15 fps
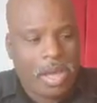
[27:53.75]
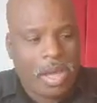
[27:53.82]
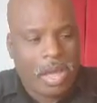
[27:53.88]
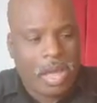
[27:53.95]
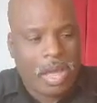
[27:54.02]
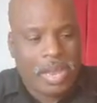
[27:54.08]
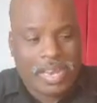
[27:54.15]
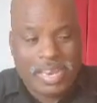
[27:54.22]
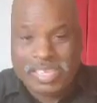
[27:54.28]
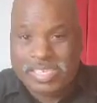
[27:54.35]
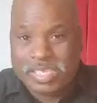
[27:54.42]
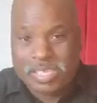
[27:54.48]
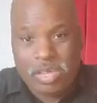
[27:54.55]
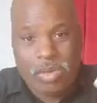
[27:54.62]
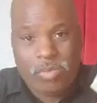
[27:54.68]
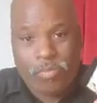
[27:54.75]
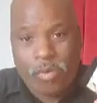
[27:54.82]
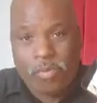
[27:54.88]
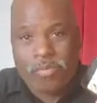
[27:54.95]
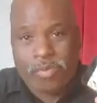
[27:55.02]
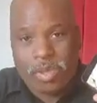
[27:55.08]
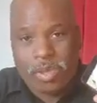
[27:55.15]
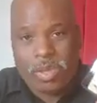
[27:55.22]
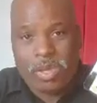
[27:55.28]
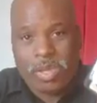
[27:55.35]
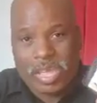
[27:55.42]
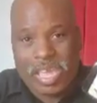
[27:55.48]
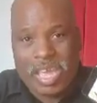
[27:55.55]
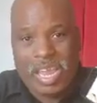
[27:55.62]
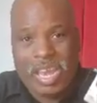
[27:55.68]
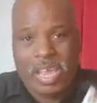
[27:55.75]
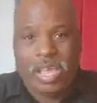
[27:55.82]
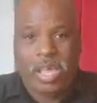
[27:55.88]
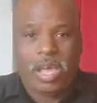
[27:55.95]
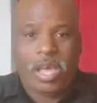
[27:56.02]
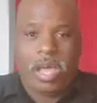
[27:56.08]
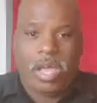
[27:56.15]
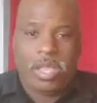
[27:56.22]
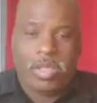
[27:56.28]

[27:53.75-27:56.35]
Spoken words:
But this could get in.